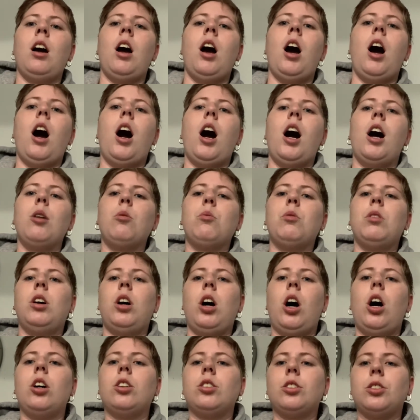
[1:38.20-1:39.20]
I will
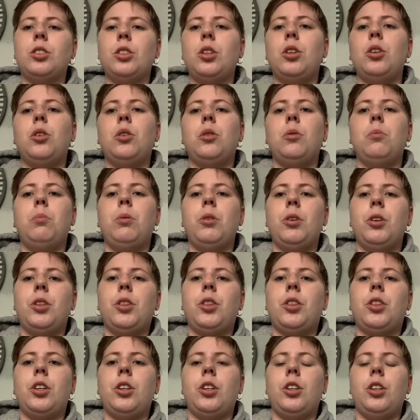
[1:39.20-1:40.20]
also
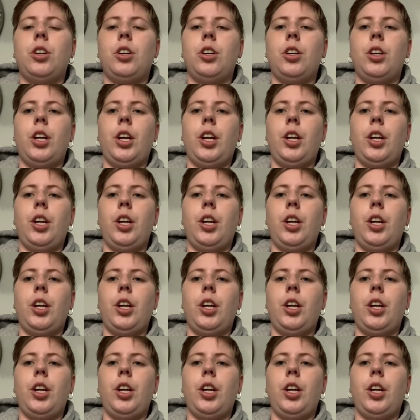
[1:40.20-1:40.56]
put the